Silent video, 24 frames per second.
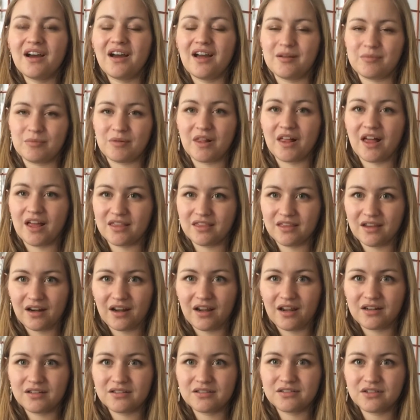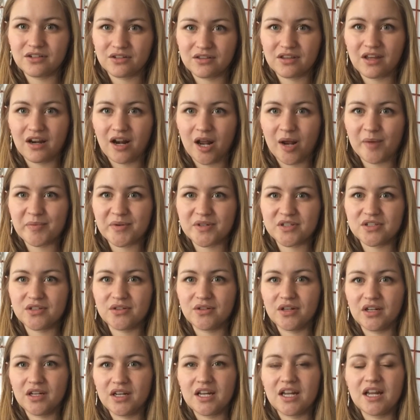I'm glad that I took that
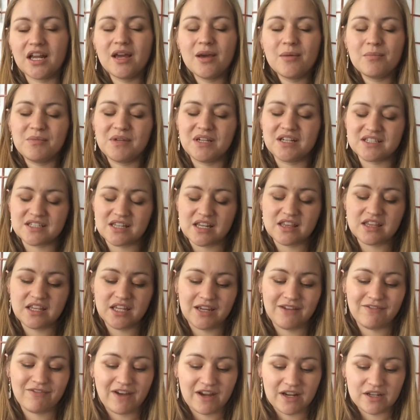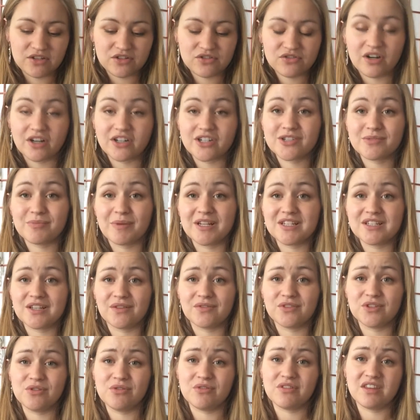opportunity, because I think if I had stretched
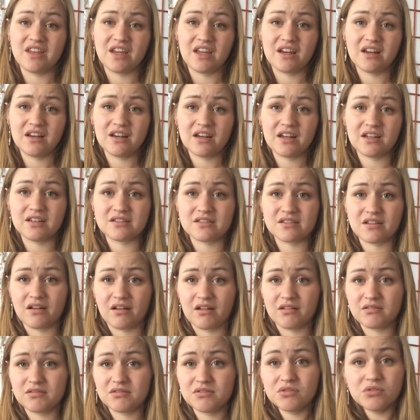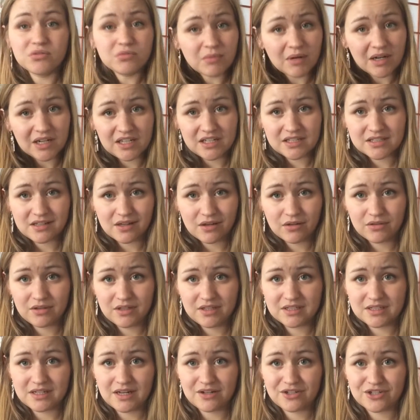myself too thin and saw too many
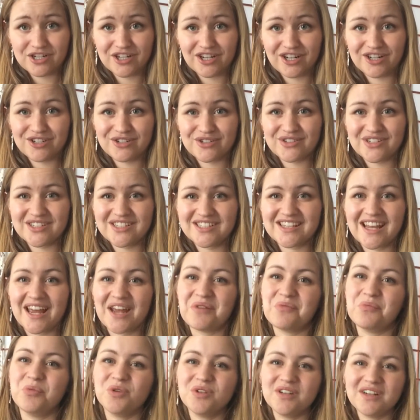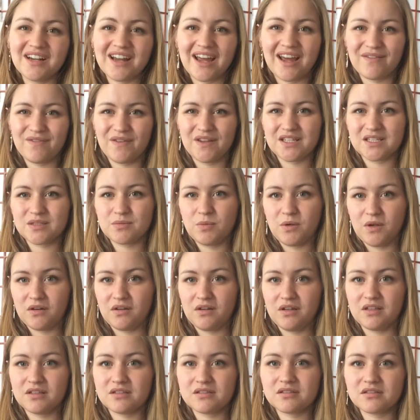Southeast Asian countries, I wouldn't have
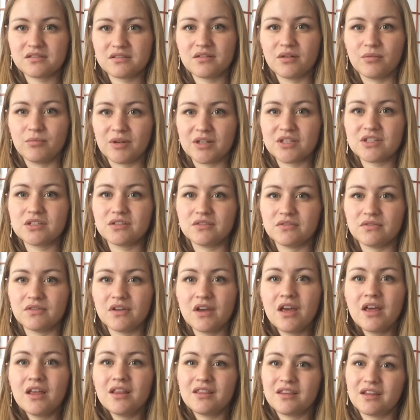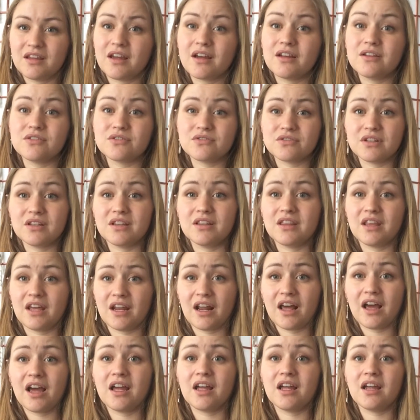experienced so much of the country that
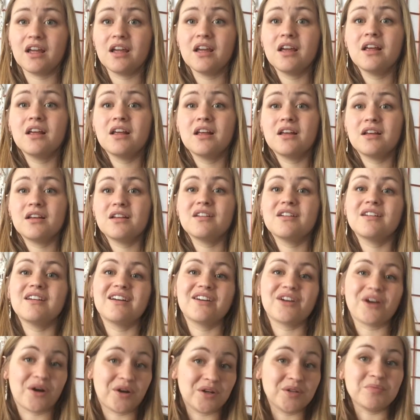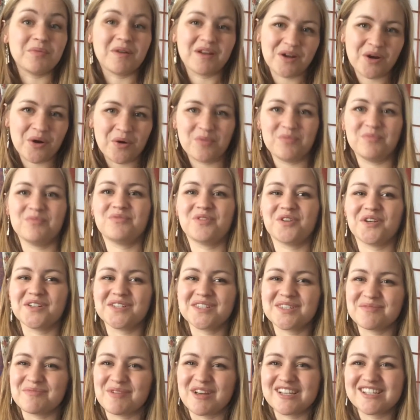I called my home for a
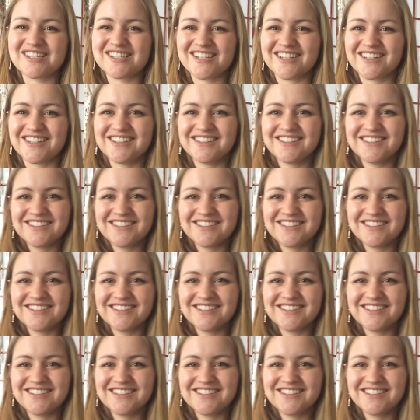semester.